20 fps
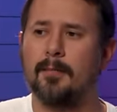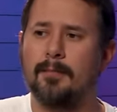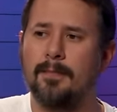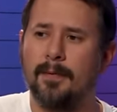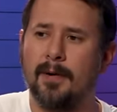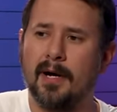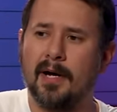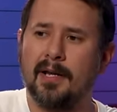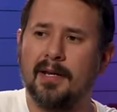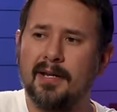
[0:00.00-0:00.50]

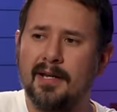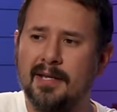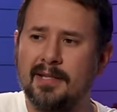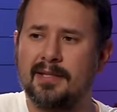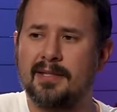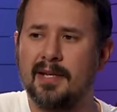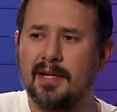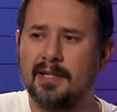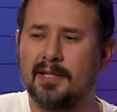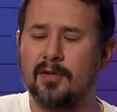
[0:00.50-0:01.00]
but
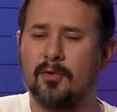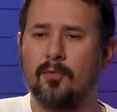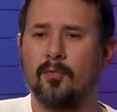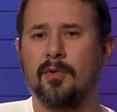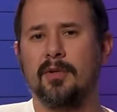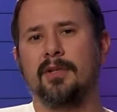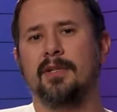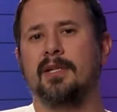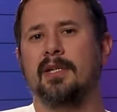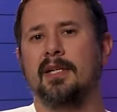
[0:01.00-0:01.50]
it doesn't
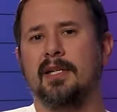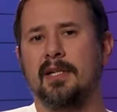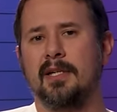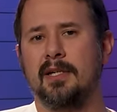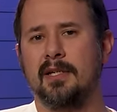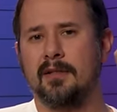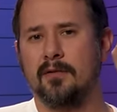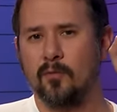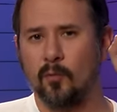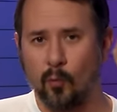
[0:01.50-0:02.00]
really